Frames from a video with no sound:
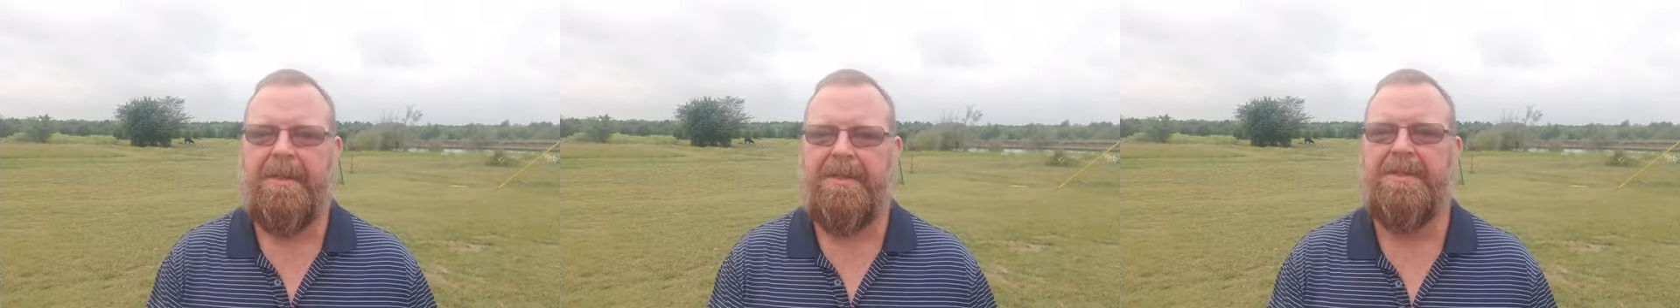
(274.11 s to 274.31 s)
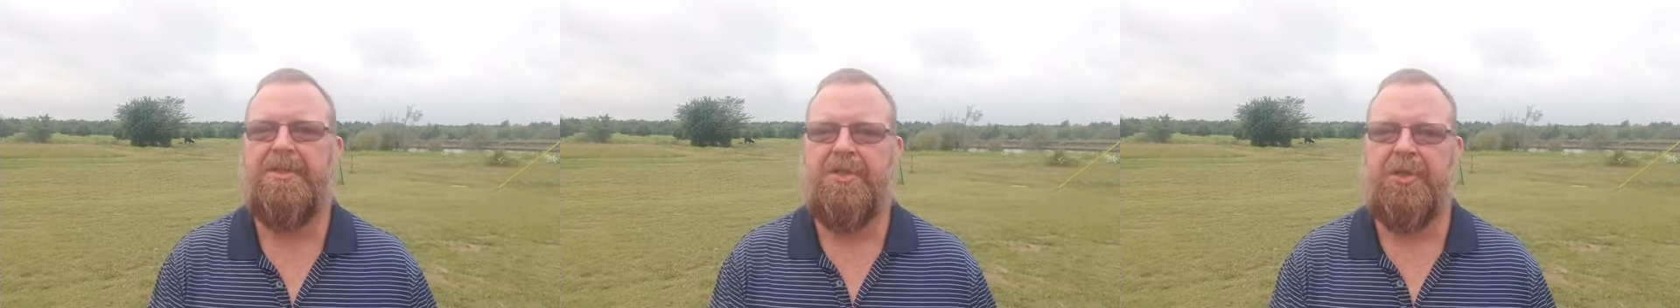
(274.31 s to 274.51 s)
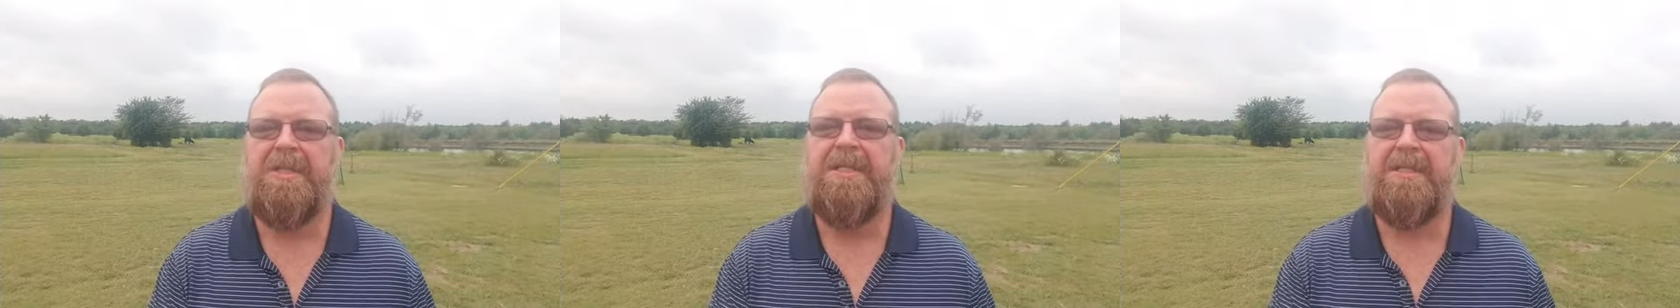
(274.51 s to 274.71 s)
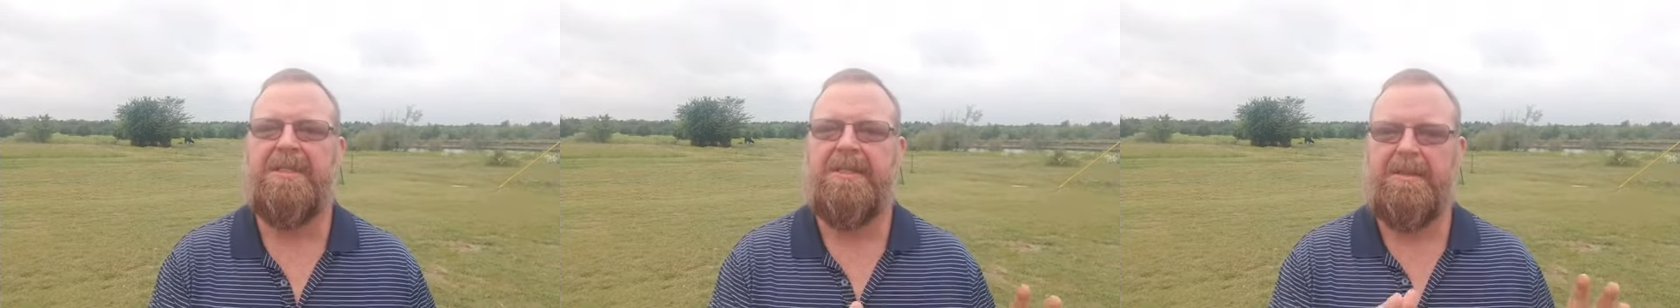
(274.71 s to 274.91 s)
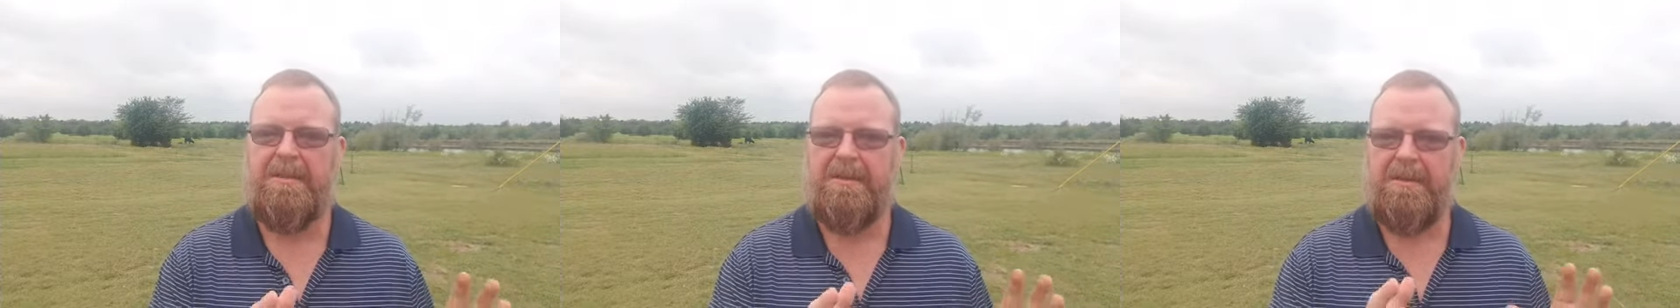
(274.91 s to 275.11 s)

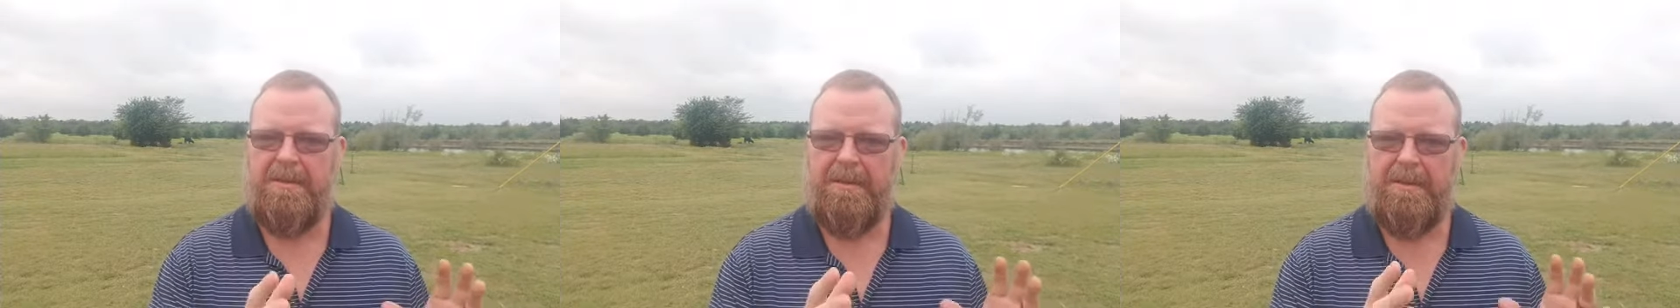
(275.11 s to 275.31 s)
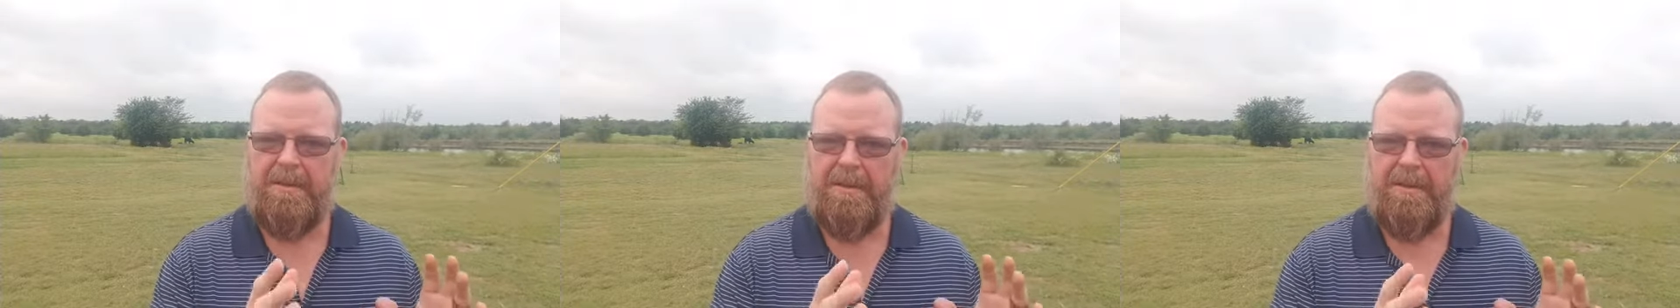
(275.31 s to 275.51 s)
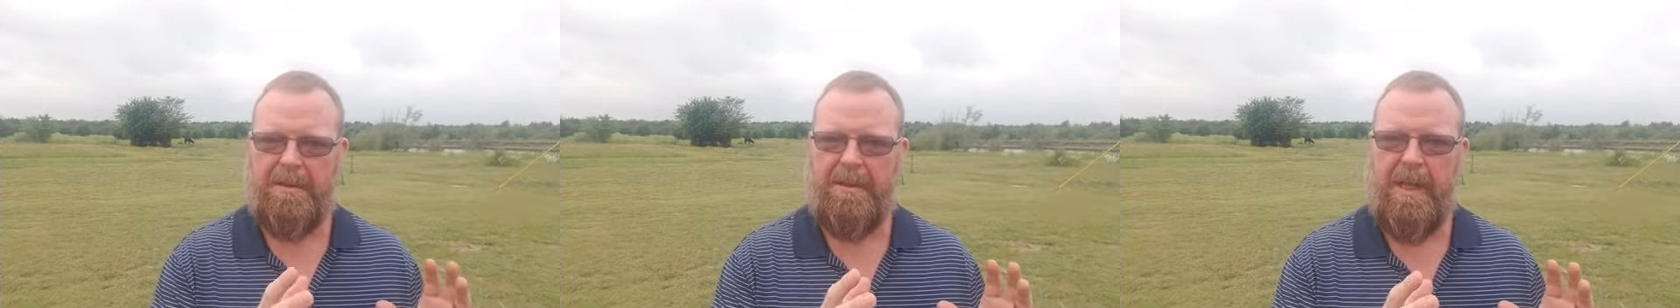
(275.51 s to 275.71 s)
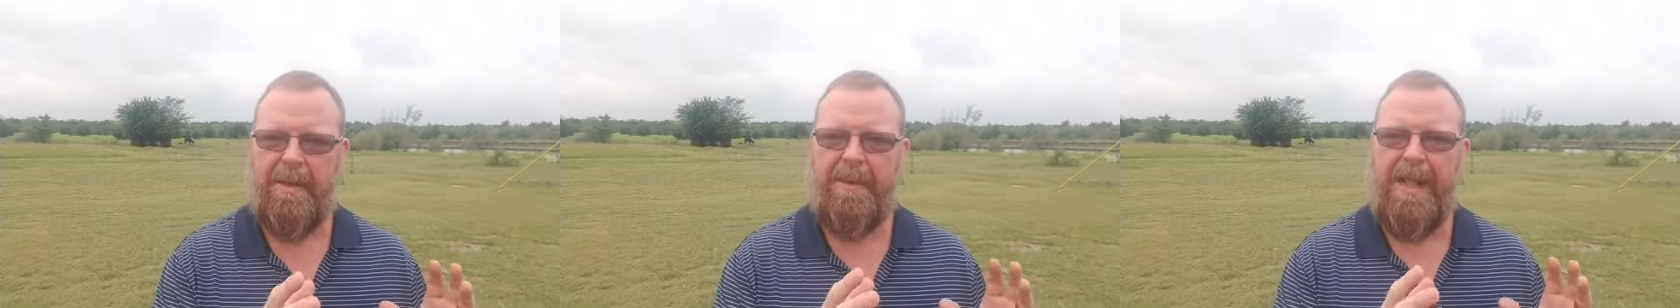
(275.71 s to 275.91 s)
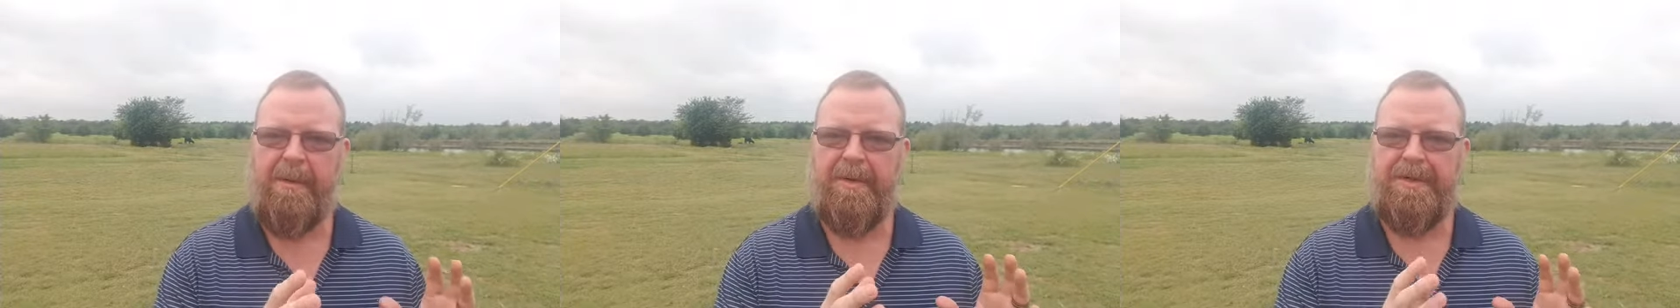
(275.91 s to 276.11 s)

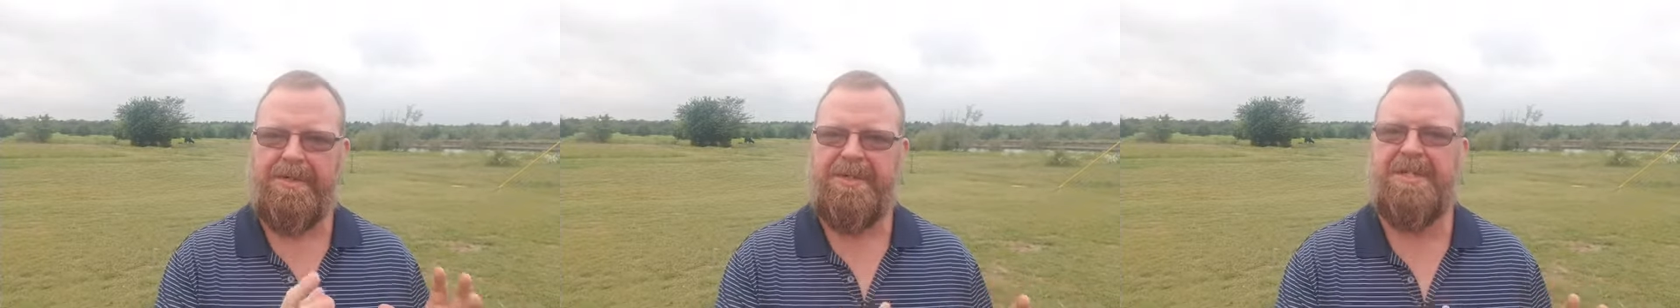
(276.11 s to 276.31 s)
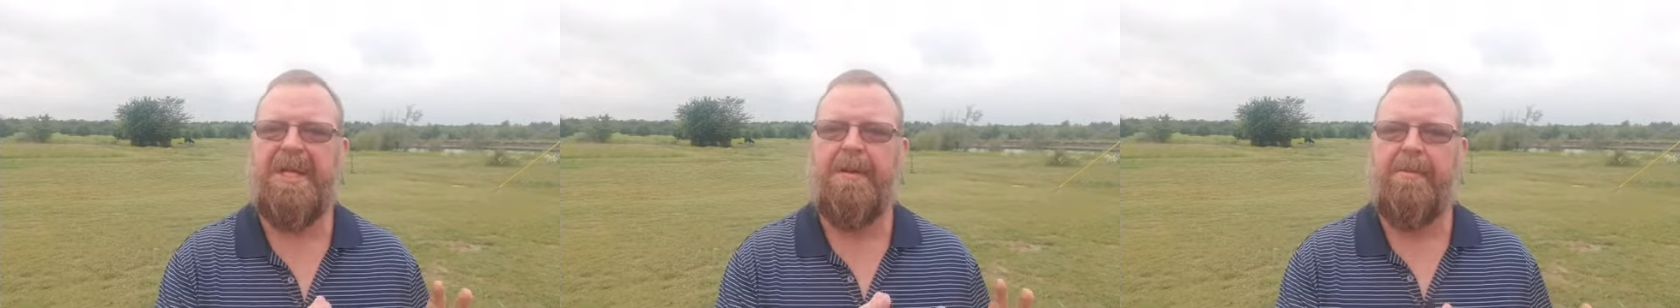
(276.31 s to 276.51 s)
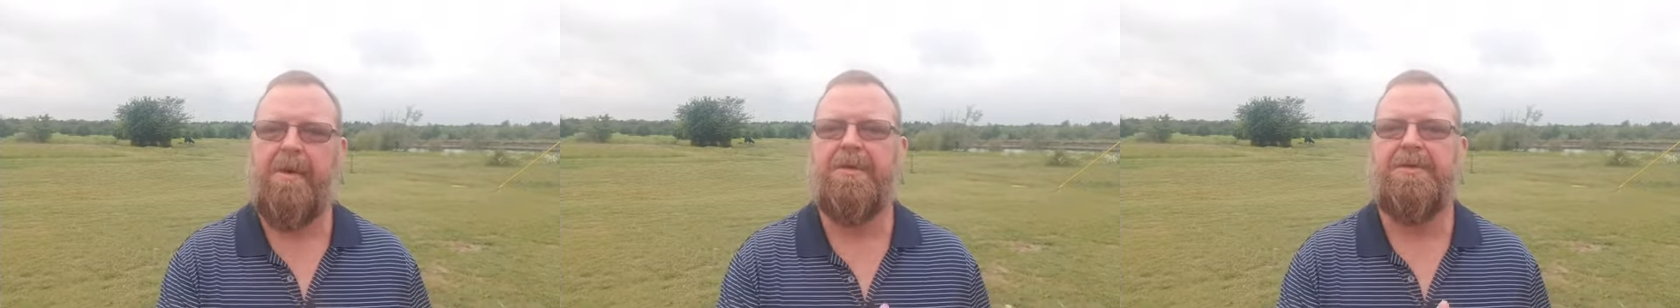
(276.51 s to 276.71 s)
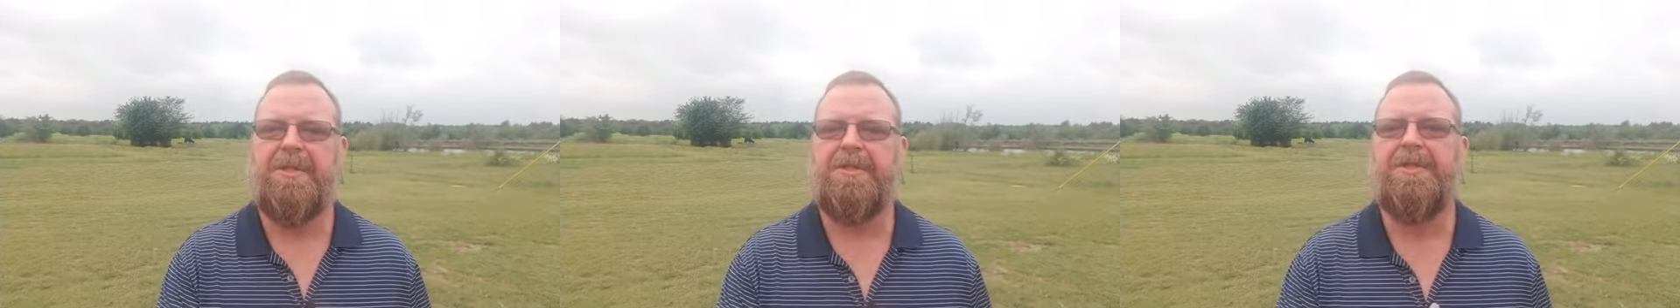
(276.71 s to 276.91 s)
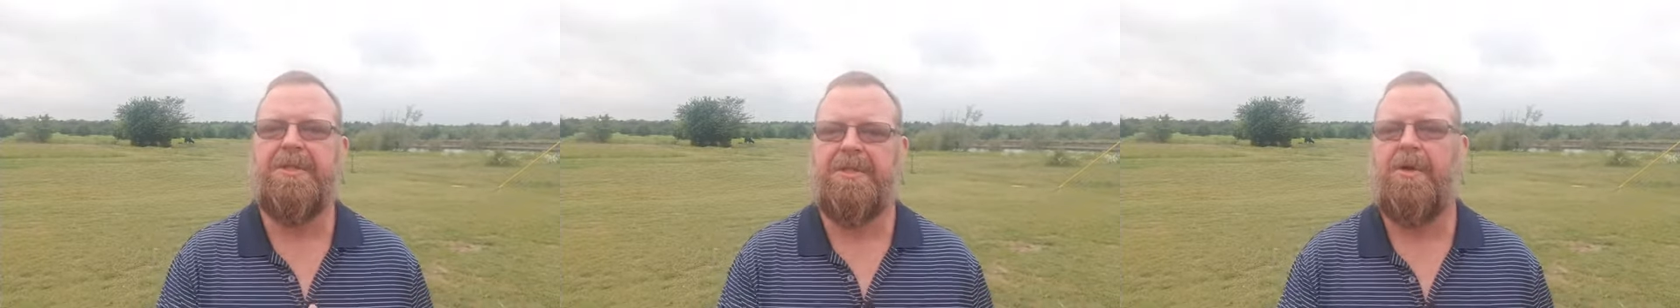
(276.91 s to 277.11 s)
to stick mostly
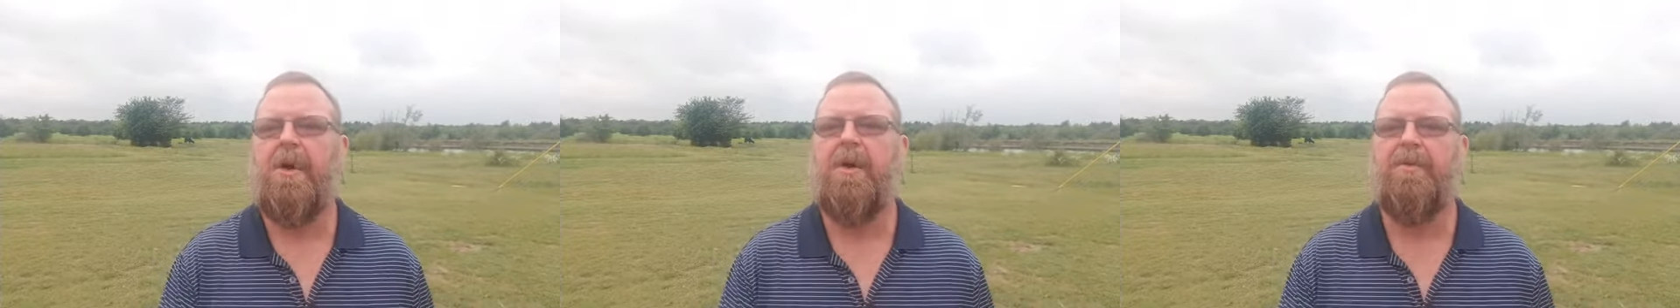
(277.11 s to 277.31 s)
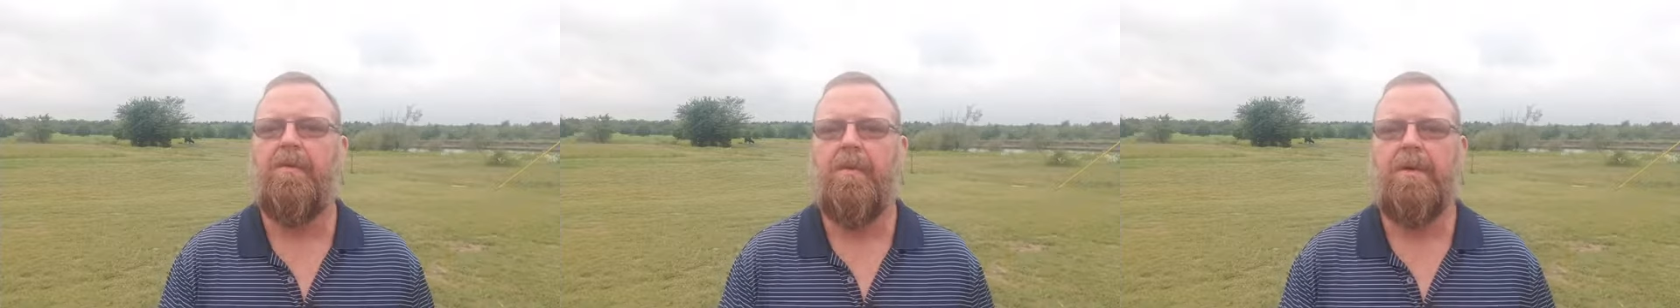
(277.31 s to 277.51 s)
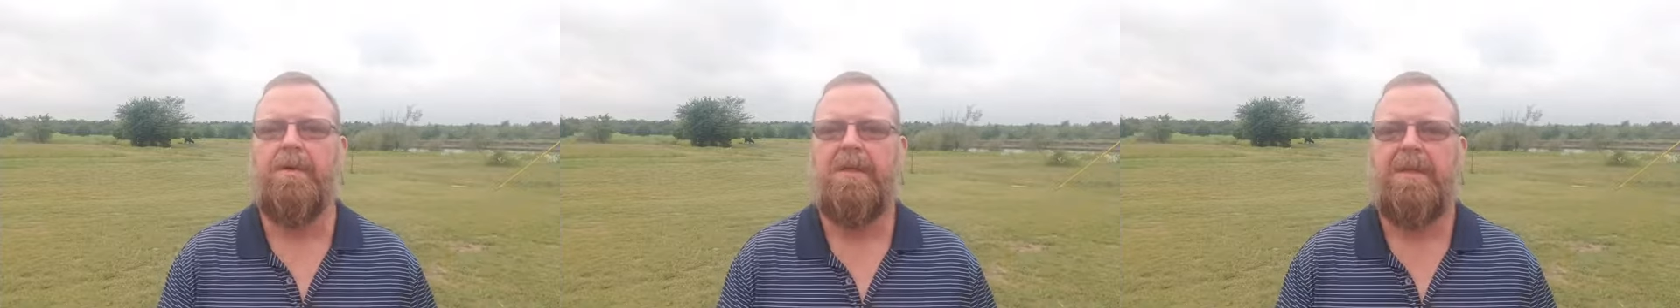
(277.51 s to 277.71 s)
just carnivore.